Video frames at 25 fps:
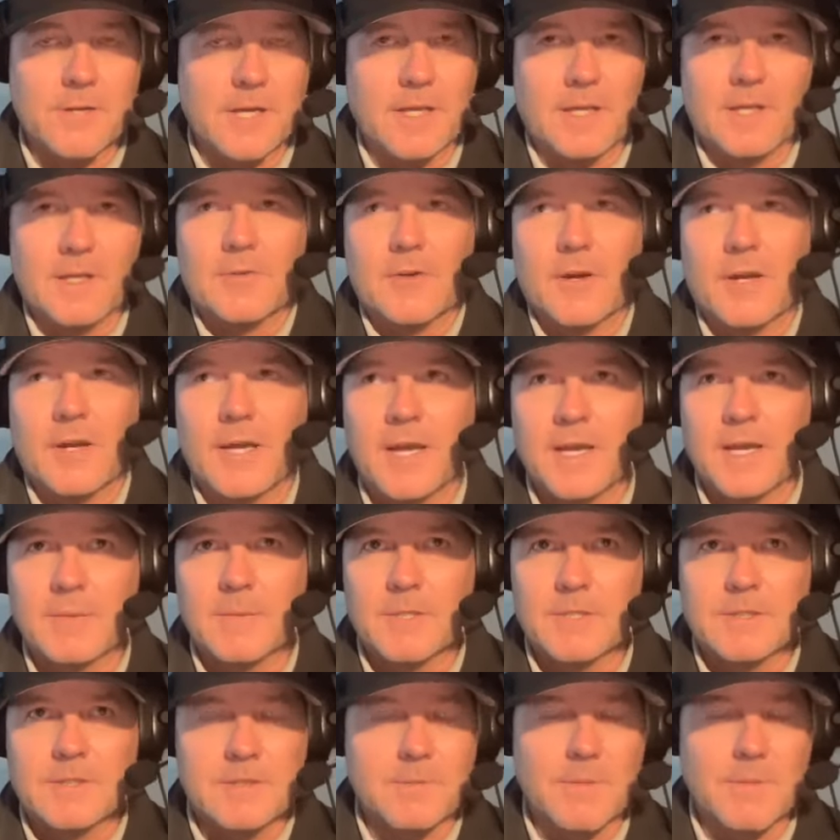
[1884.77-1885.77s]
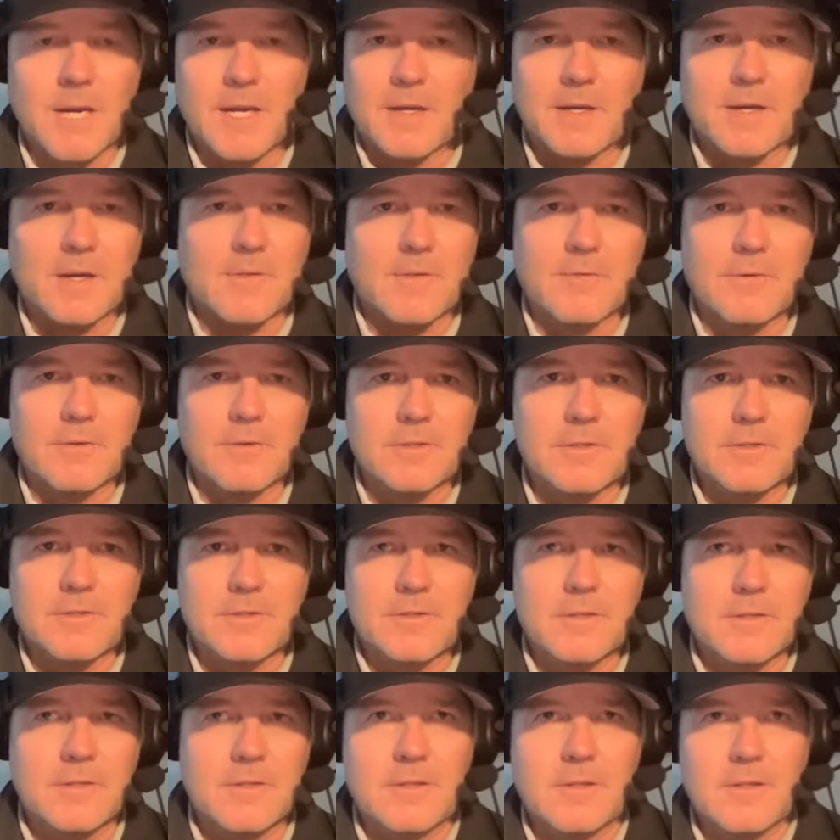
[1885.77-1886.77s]
I think Trey Amos in man
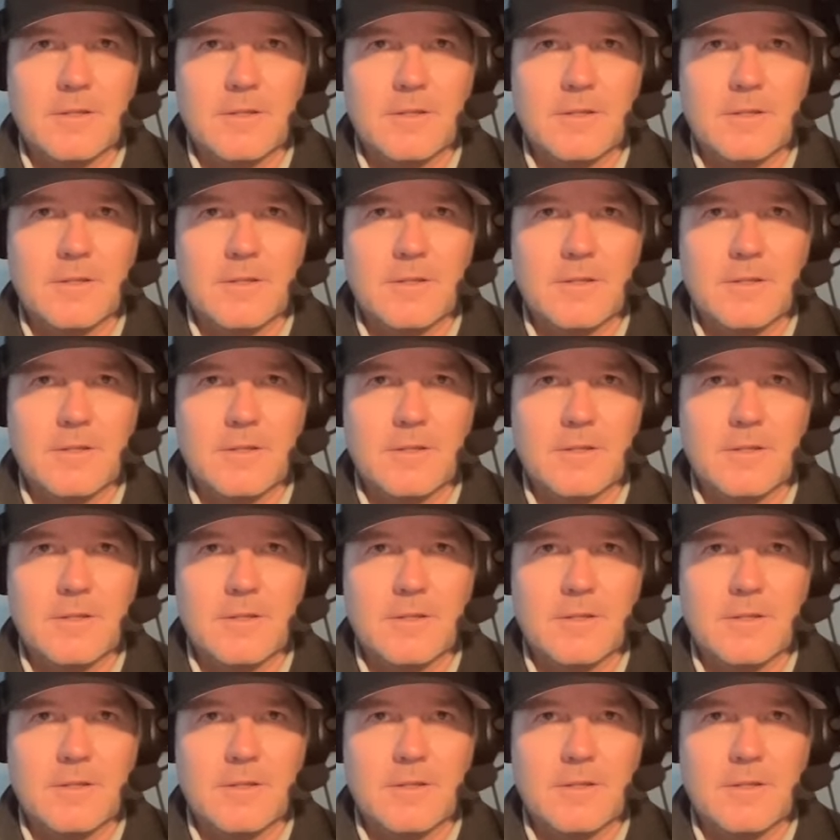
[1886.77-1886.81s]
coverage,